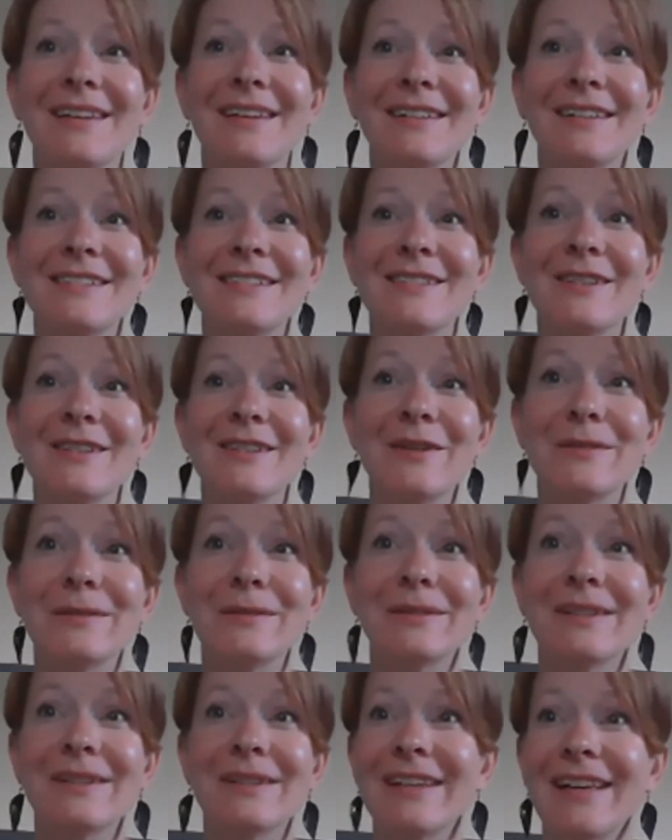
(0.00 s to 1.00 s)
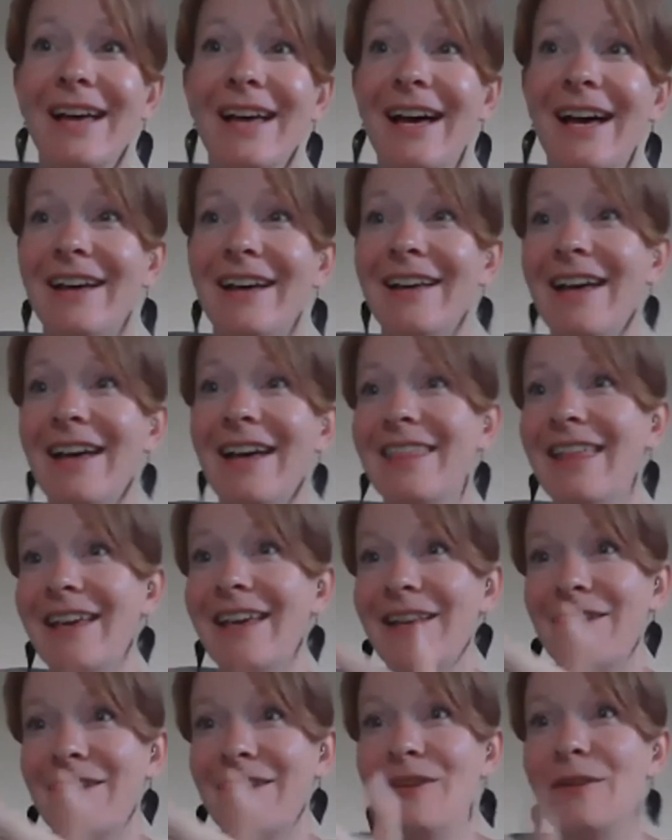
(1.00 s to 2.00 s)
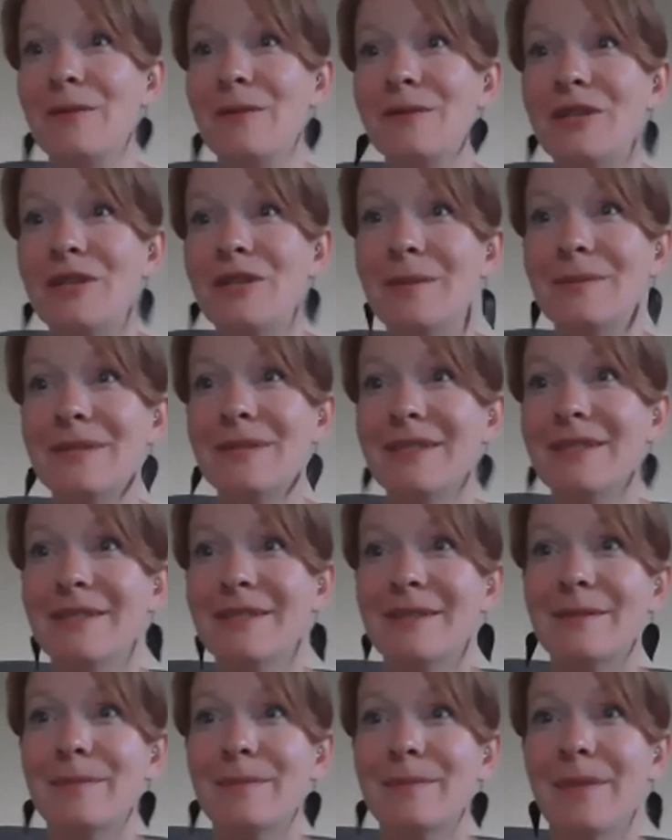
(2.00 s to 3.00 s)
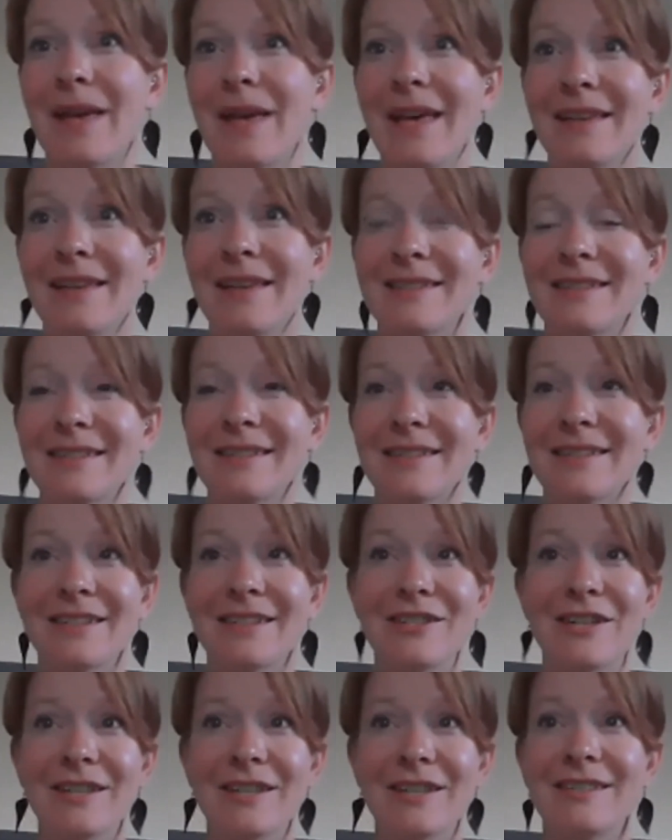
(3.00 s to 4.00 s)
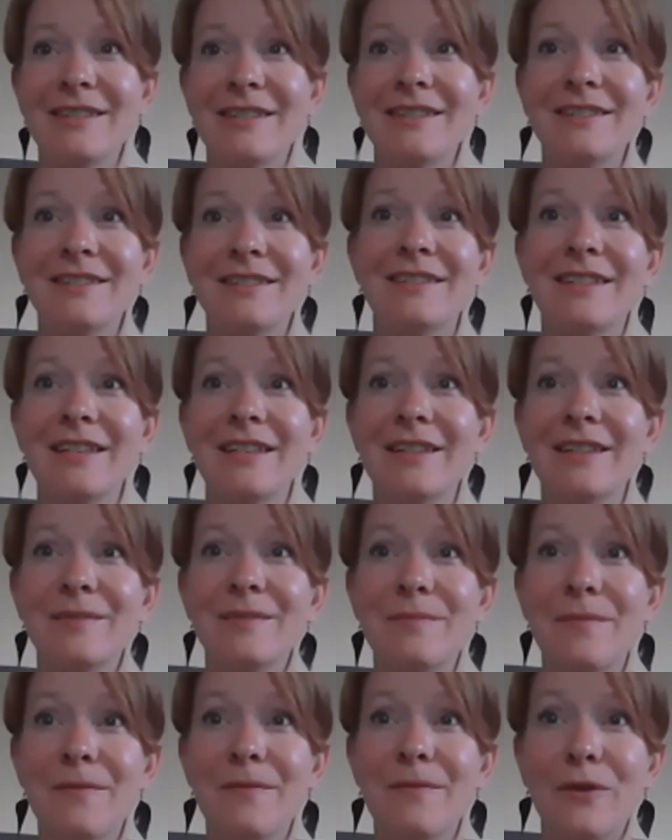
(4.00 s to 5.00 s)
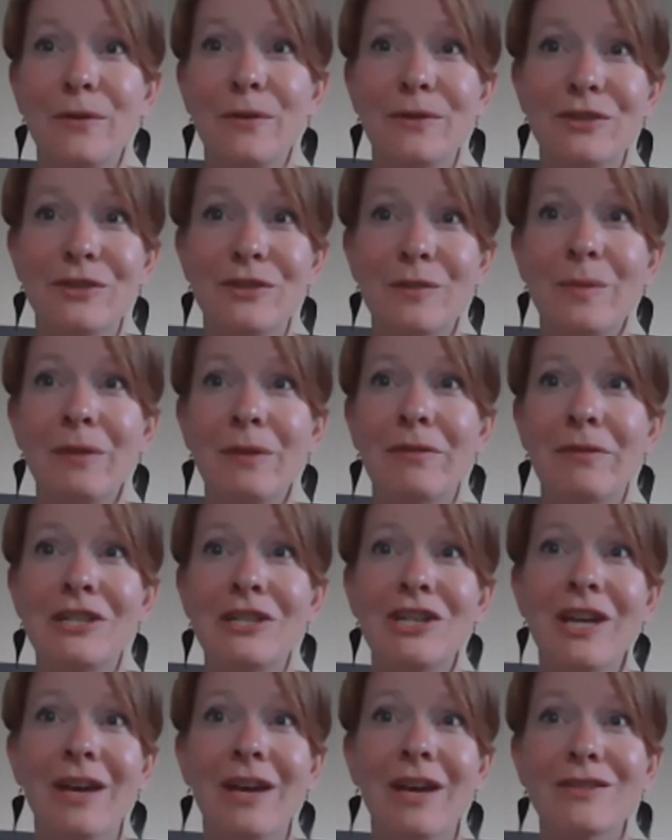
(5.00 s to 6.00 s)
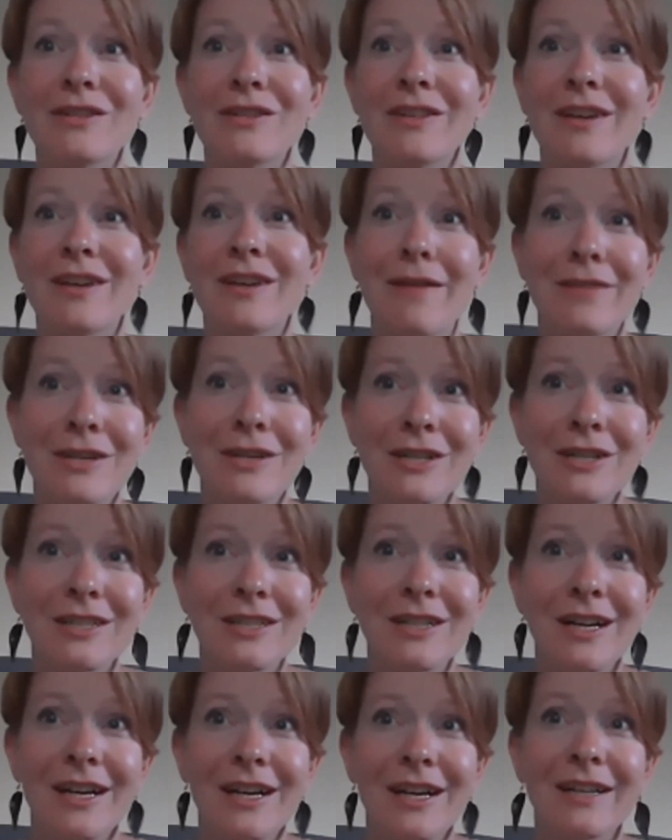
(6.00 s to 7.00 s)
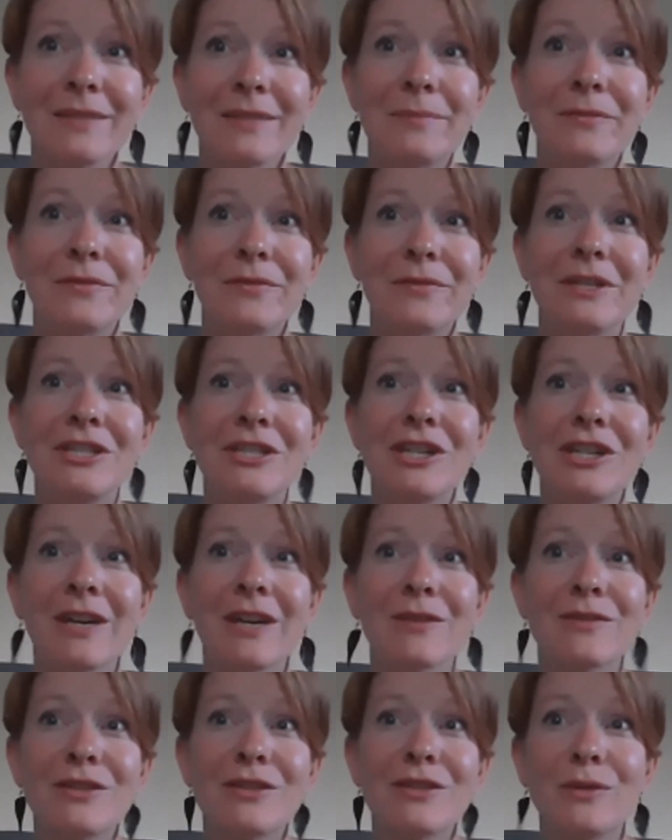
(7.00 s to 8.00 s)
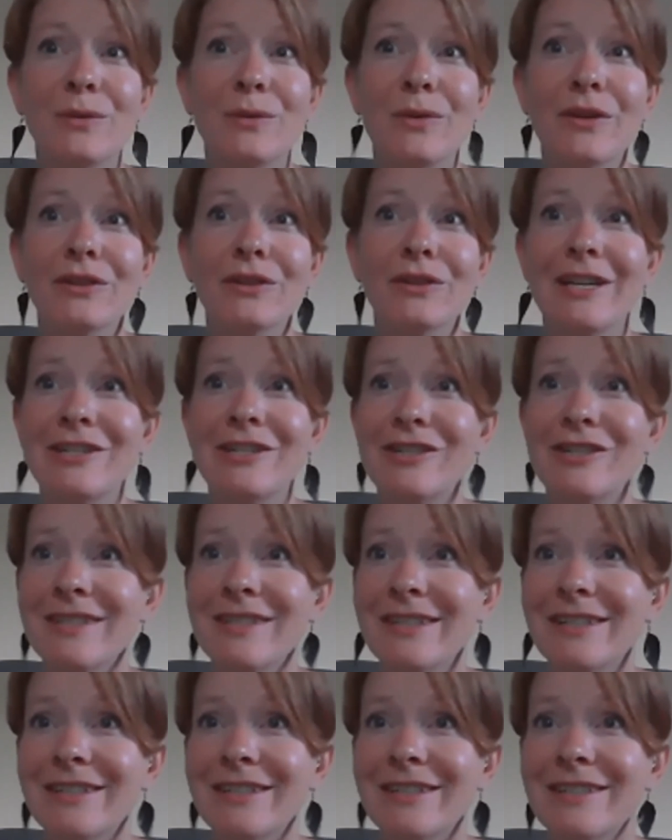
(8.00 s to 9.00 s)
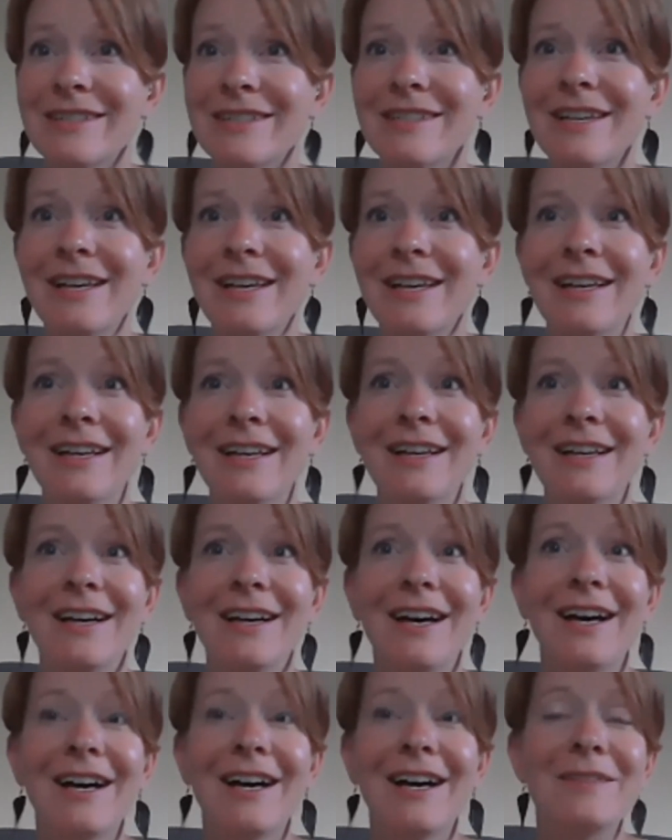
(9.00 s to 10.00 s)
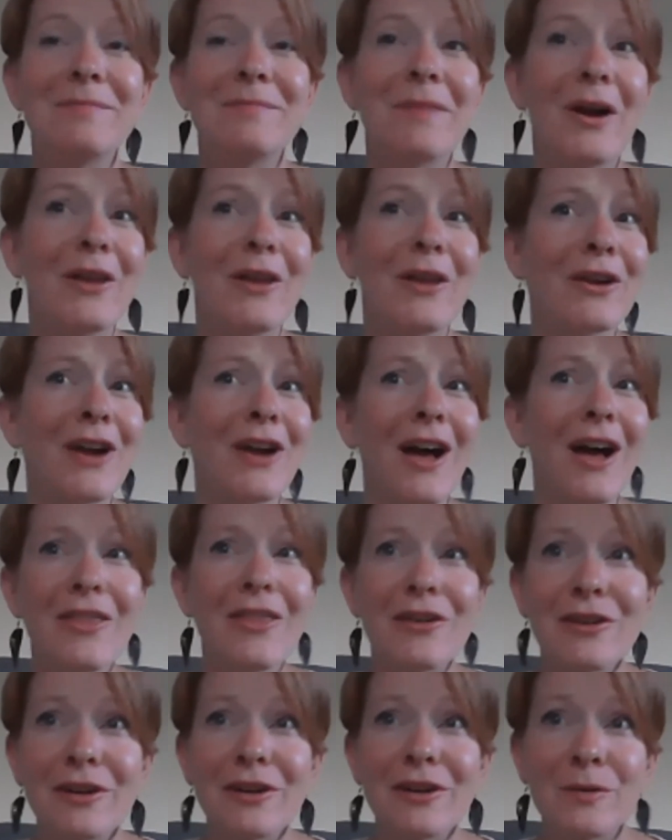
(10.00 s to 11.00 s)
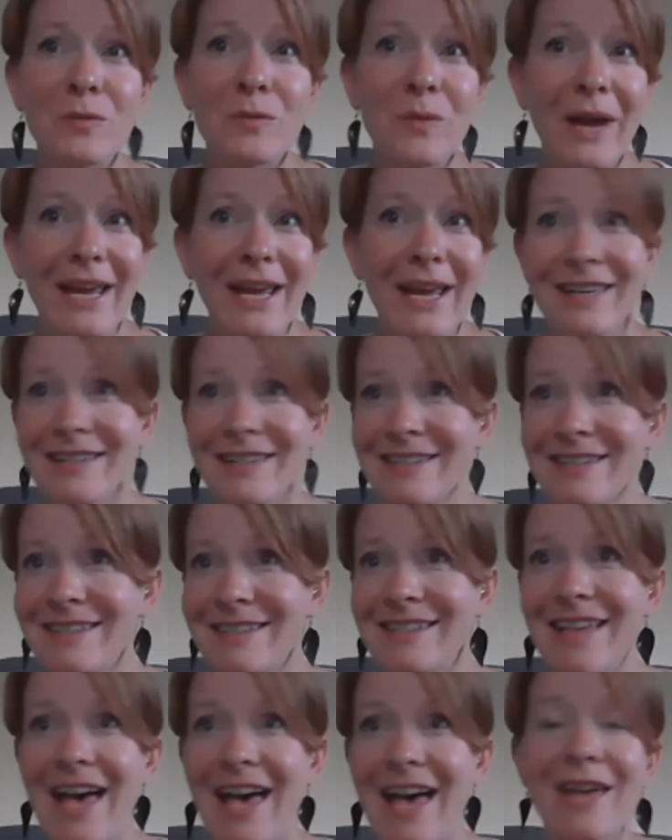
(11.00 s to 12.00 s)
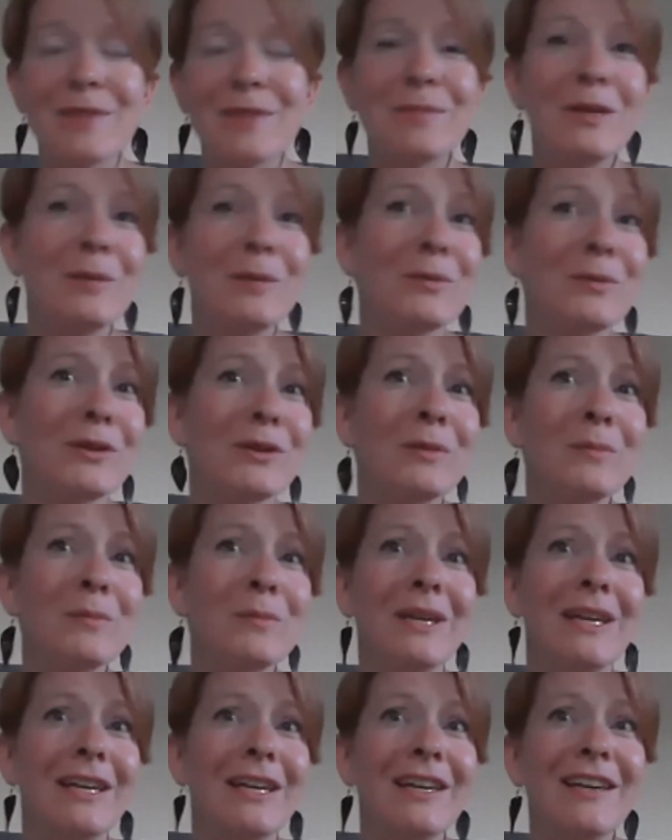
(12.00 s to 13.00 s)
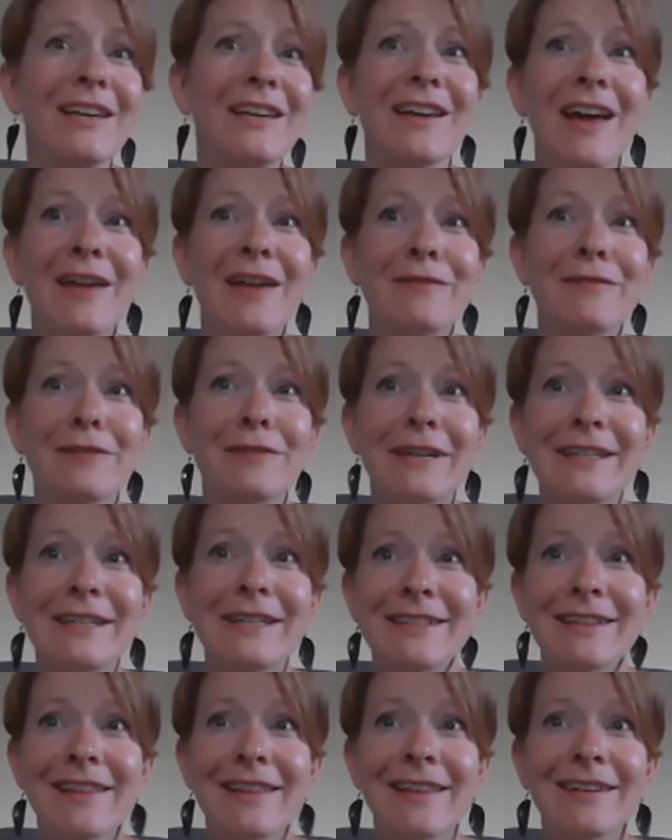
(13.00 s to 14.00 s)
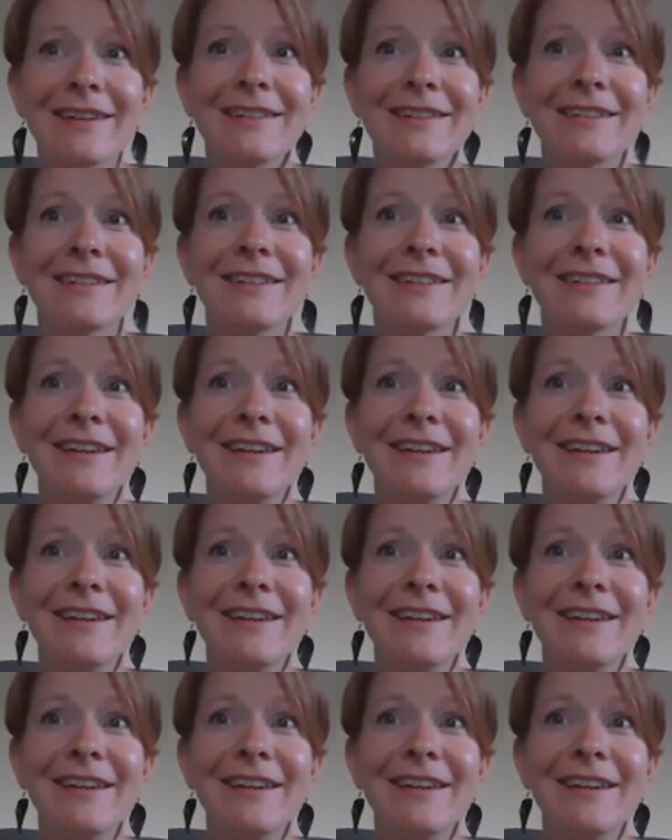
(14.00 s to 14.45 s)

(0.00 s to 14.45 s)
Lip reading: So I think, James has suggested that folks should be reaching out to the governor, reaching out to their legislators. Are there other ways that people can be kind of raising the